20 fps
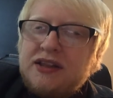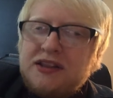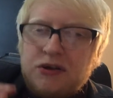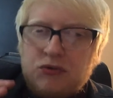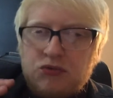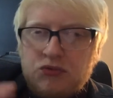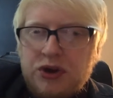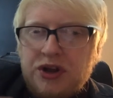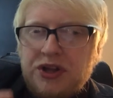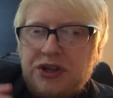
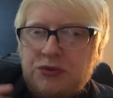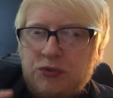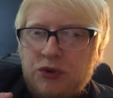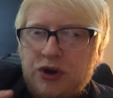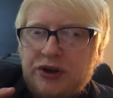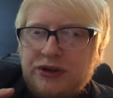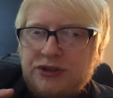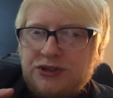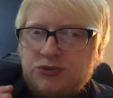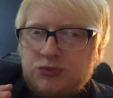that really
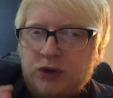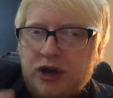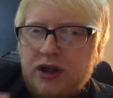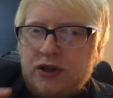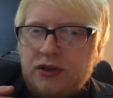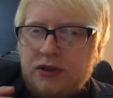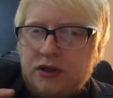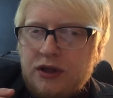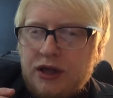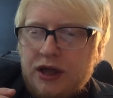works well
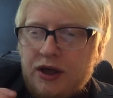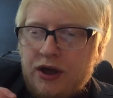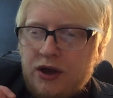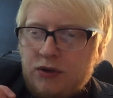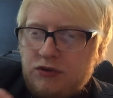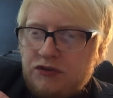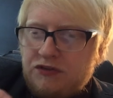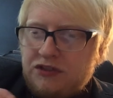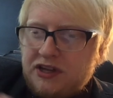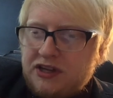uh,
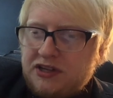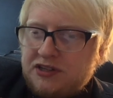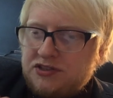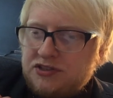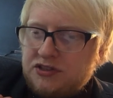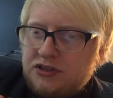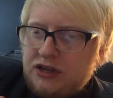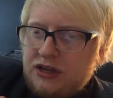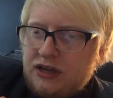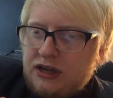with this.